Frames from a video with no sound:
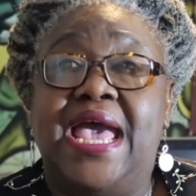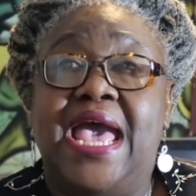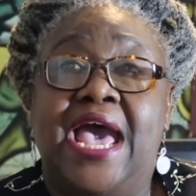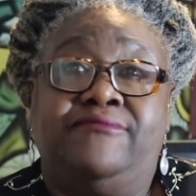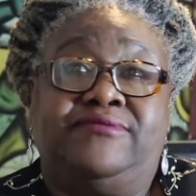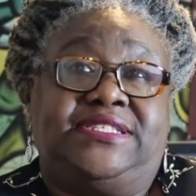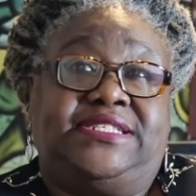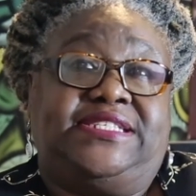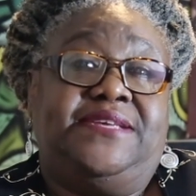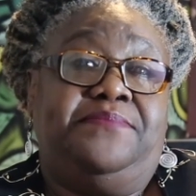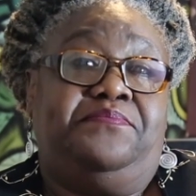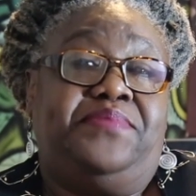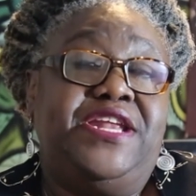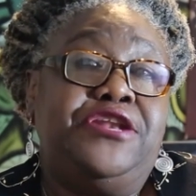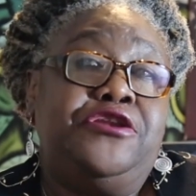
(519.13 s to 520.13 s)
have
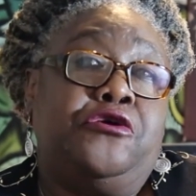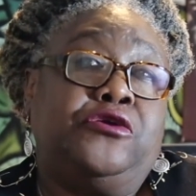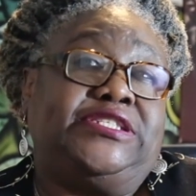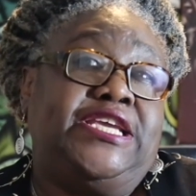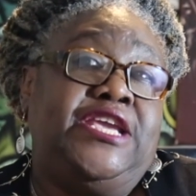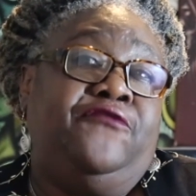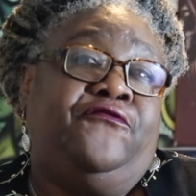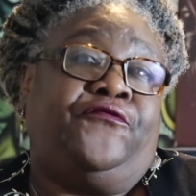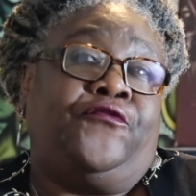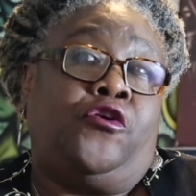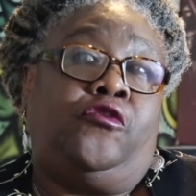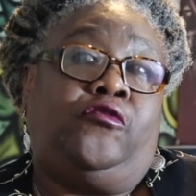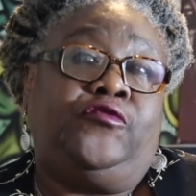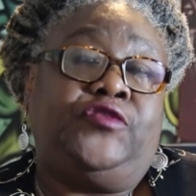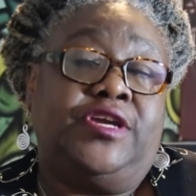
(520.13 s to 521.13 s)
simply not
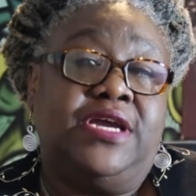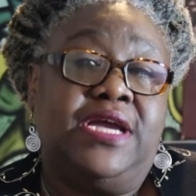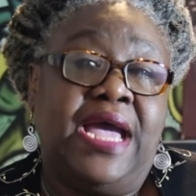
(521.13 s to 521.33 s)
evolved